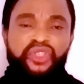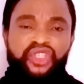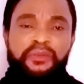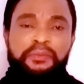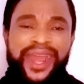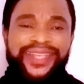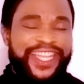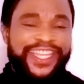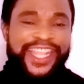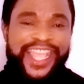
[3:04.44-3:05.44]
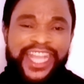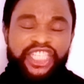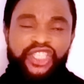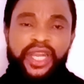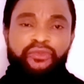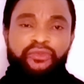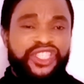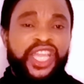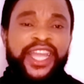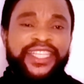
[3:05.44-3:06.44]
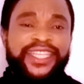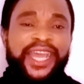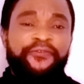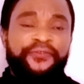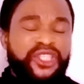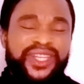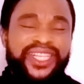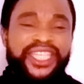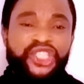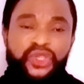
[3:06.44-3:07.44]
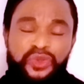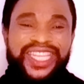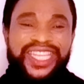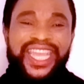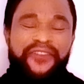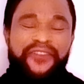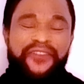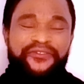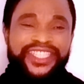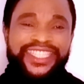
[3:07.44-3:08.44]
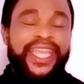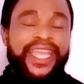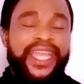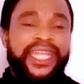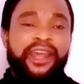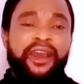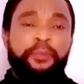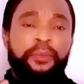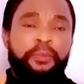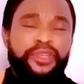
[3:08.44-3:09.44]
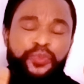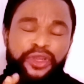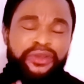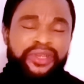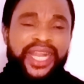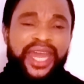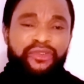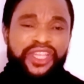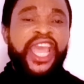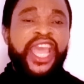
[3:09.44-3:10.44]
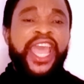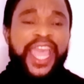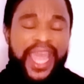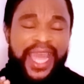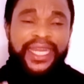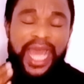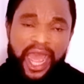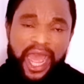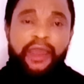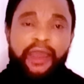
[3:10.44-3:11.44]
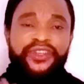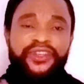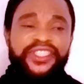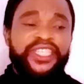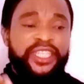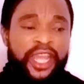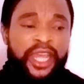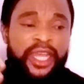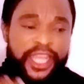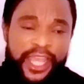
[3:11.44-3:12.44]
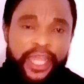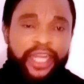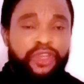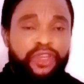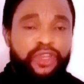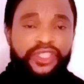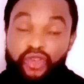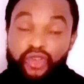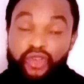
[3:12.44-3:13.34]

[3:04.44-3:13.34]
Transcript: punctuation marks in English language. They are virtually used every day in our spoken language and our written language.